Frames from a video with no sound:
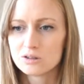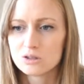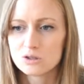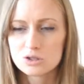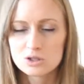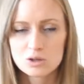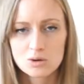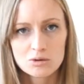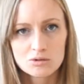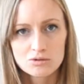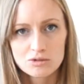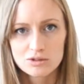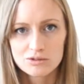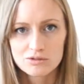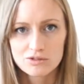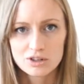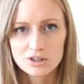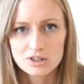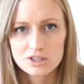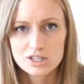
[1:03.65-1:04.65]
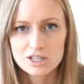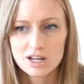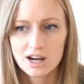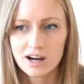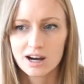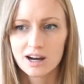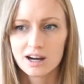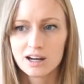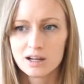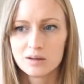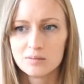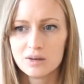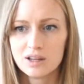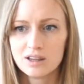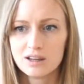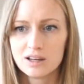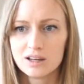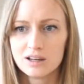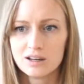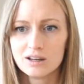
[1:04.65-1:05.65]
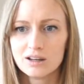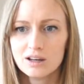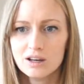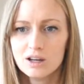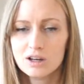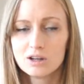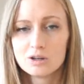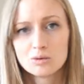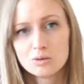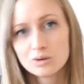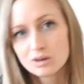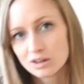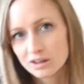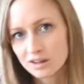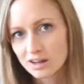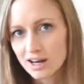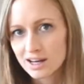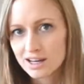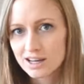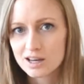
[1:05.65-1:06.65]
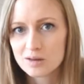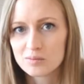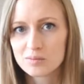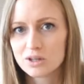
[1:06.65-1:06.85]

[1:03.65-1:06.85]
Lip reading: you sew it for the first time, and then you really like it,